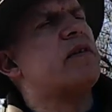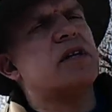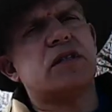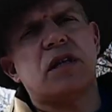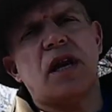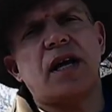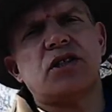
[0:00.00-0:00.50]

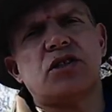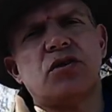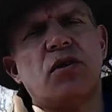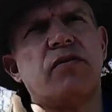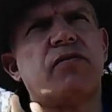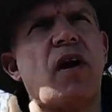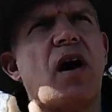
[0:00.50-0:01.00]
this last
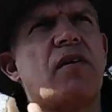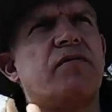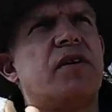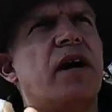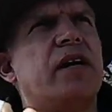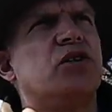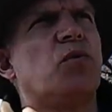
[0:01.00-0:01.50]
sort of 5
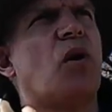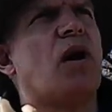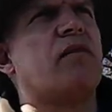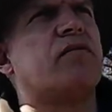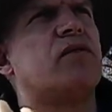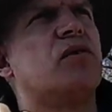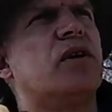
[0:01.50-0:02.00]
days, what
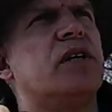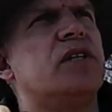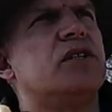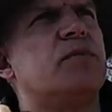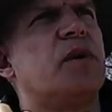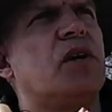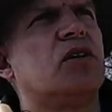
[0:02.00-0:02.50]
I've done
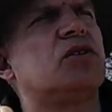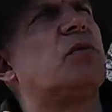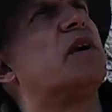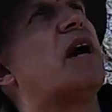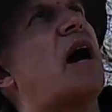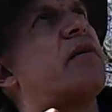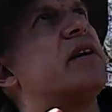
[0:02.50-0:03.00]
is, because we're
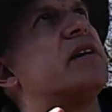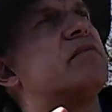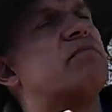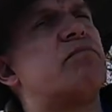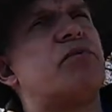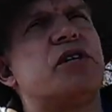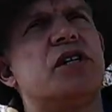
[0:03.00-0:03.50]
now in
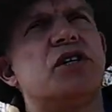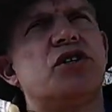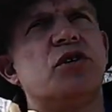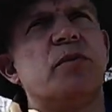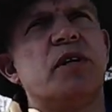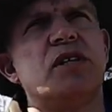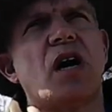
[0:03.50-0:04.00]
British
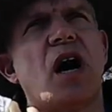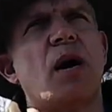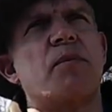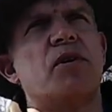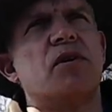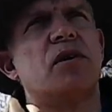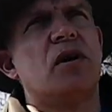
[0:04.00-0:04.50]

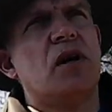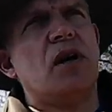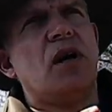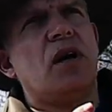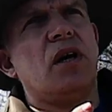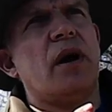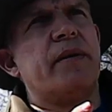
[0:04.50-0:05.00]
summertime and,
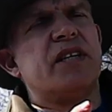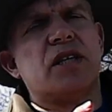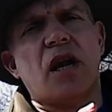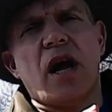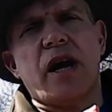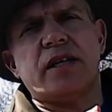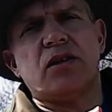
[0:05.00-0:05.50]
you know, it's
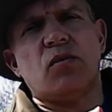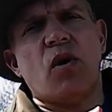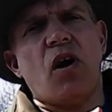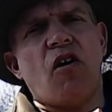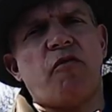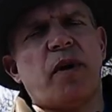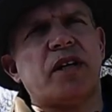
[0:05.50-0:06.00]
light till
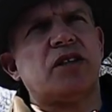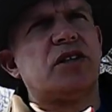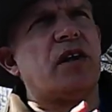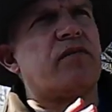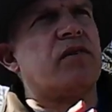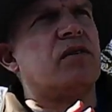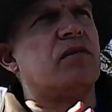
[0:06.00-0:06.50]

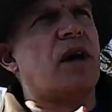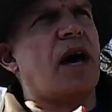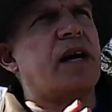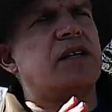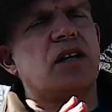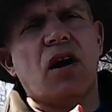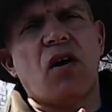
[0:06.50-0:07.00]
7:30,
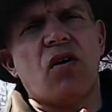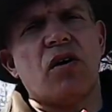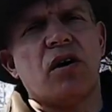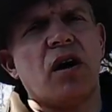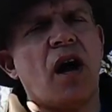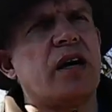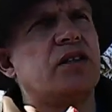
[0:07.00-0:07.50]
8 o'clock at
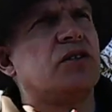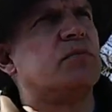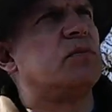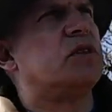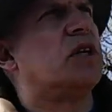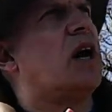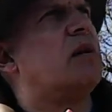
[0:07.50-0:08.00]
night
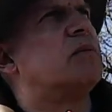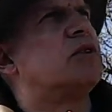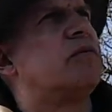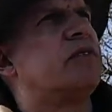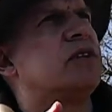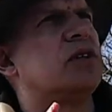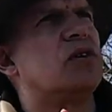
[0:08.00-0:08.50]
sometimes,
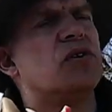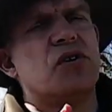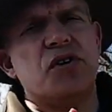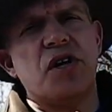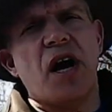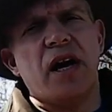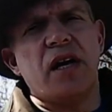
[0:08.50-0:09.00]
if it's a good
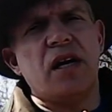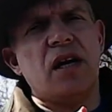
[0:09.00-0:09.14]
day,